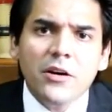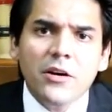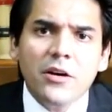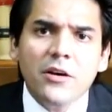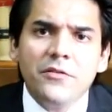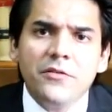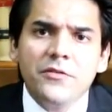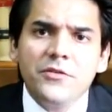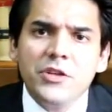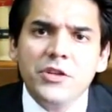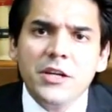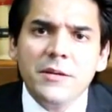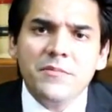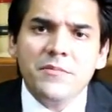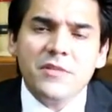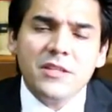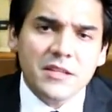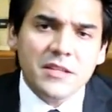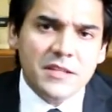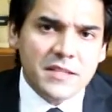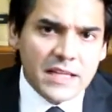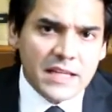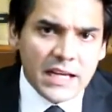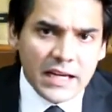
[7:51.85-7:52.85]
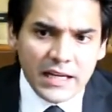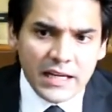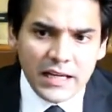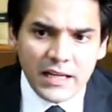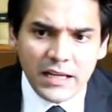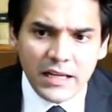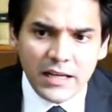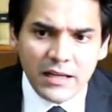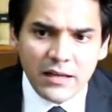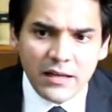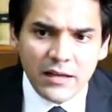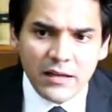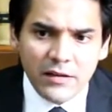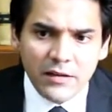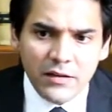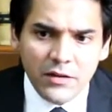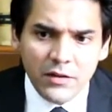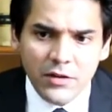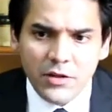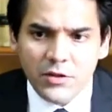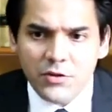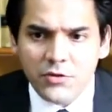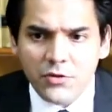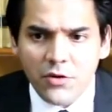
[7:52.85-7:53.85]
of James II,
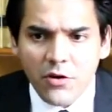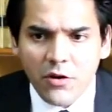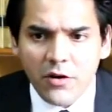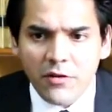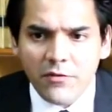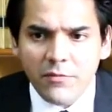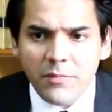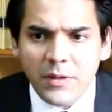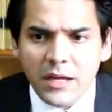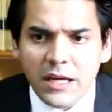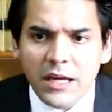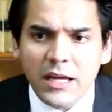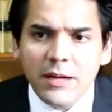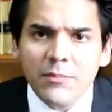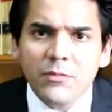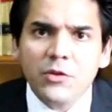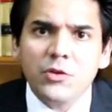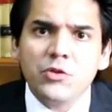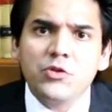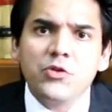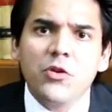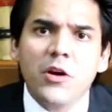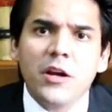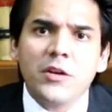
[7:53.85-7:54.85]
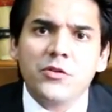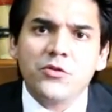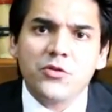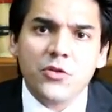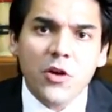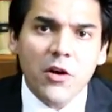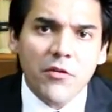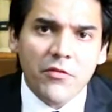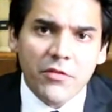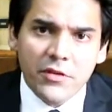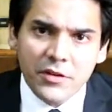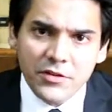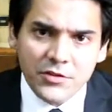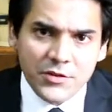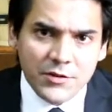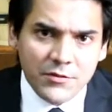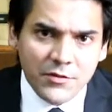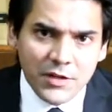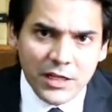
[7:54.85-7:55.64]
and they sort of became the joint sovereigns.